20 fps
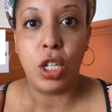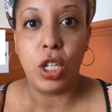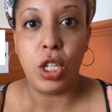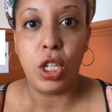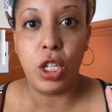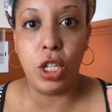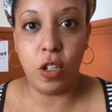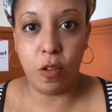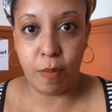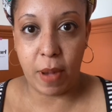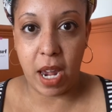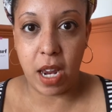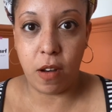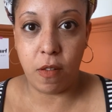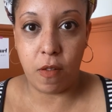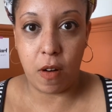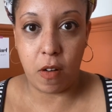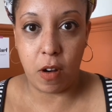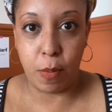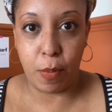You've made a
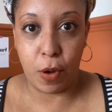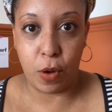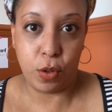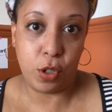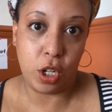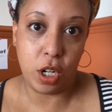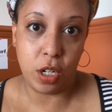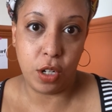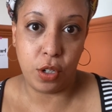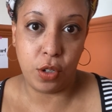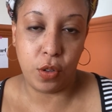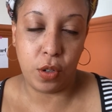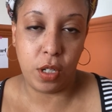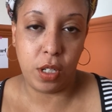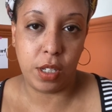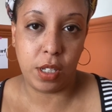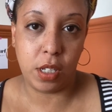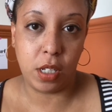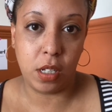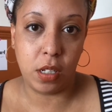very bold colour
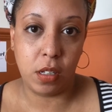choice.